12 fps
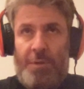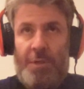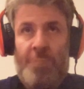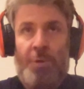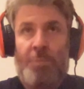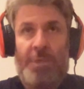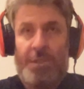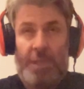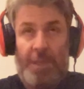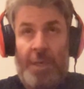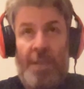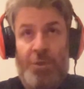in the moment
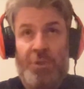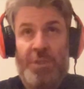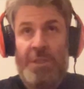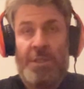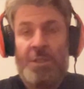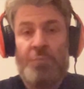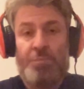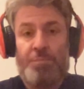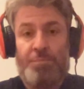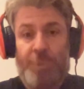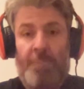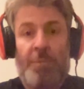like i understand that he's
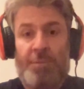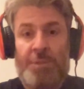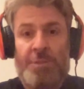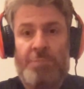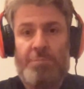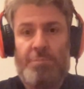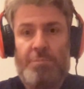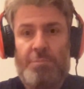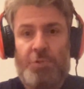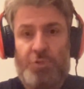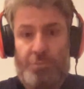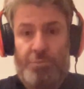probably
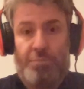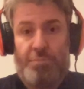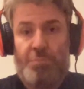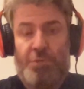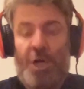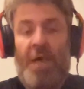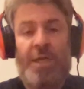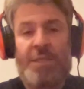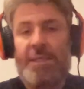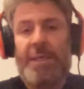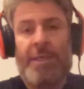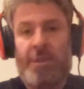just
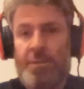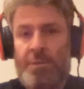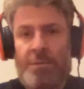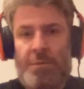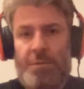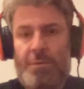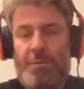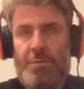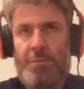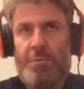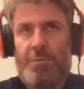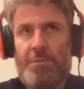shocked and
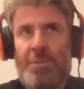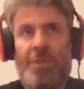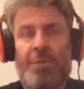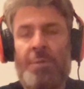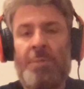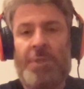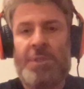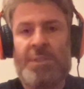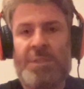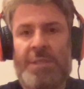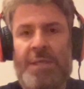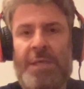you know i mean this
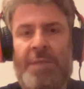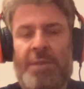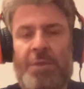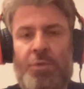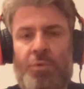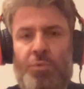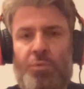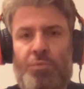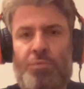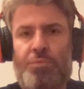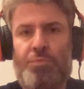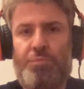is a guy that
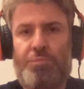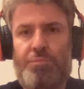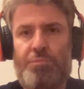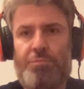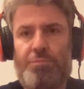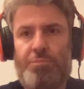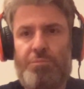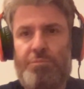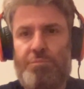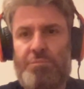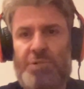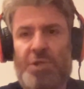you
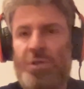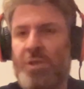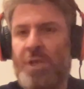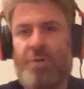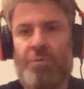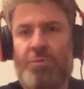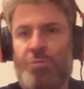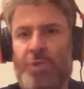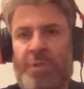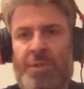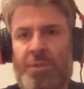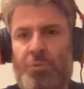shared a locker room
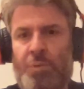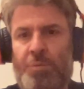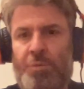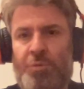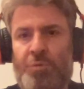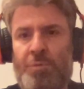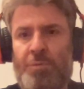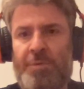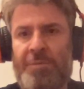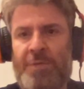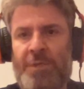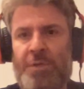with and were presumably
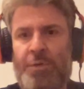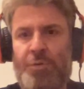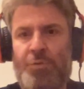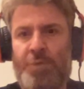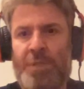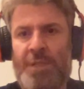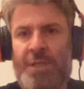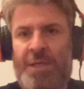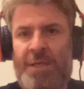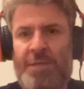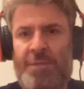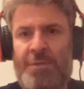very close with and
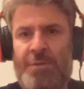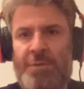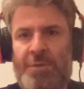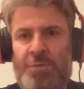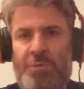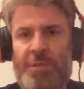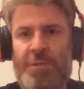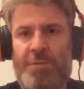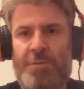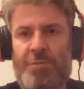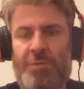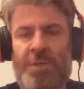had you know these great
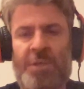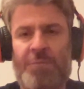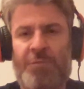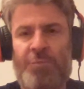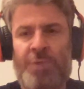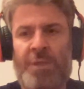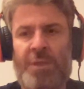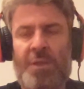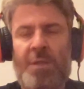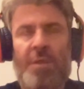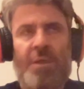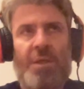triumphs with
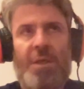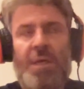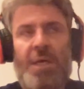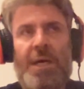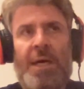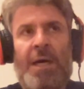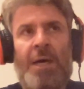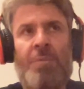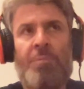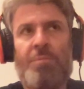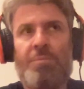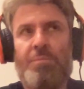
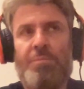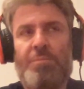um,